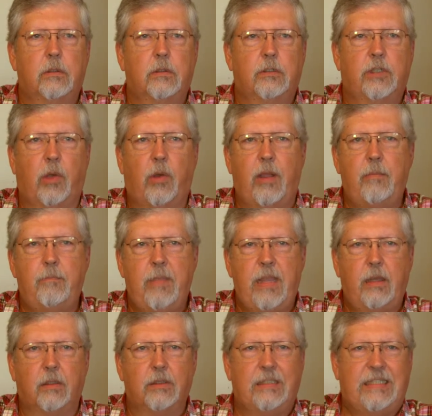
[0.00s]
So a
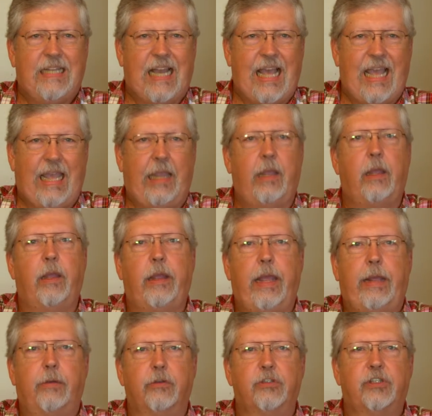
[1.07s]
meal day
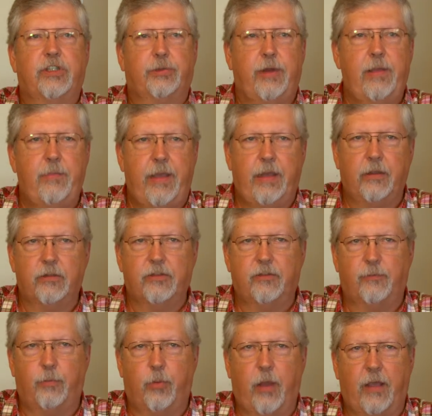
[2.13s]
equals 3 meals
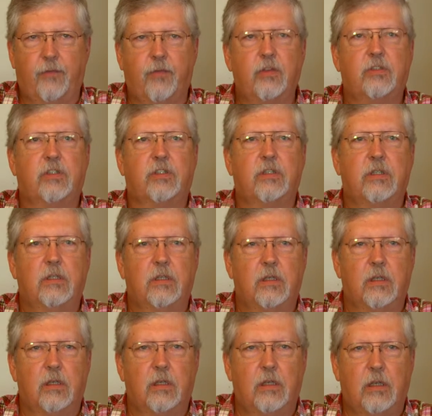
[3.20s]
of breakfast,
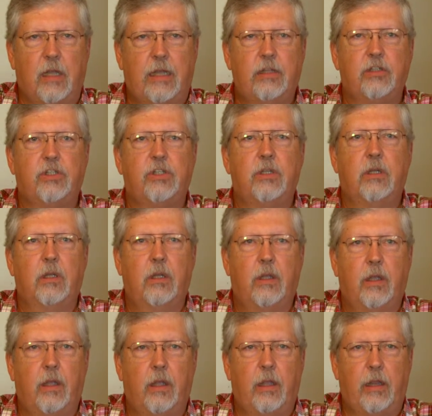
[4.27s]
lunch,
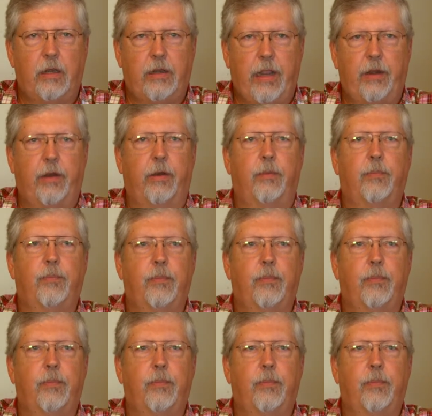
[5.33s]
and dinner.